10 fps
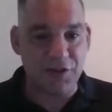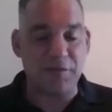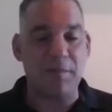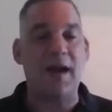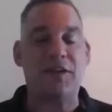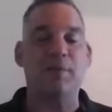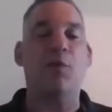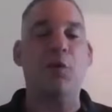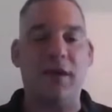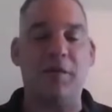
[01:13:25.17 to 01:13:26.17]
my
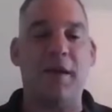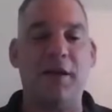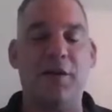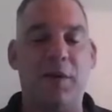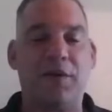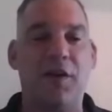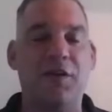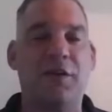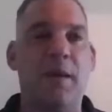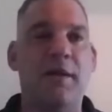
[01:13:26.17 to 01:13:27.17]
subordinate when I was Garrison
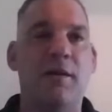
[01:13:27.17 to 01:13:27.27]
Commander,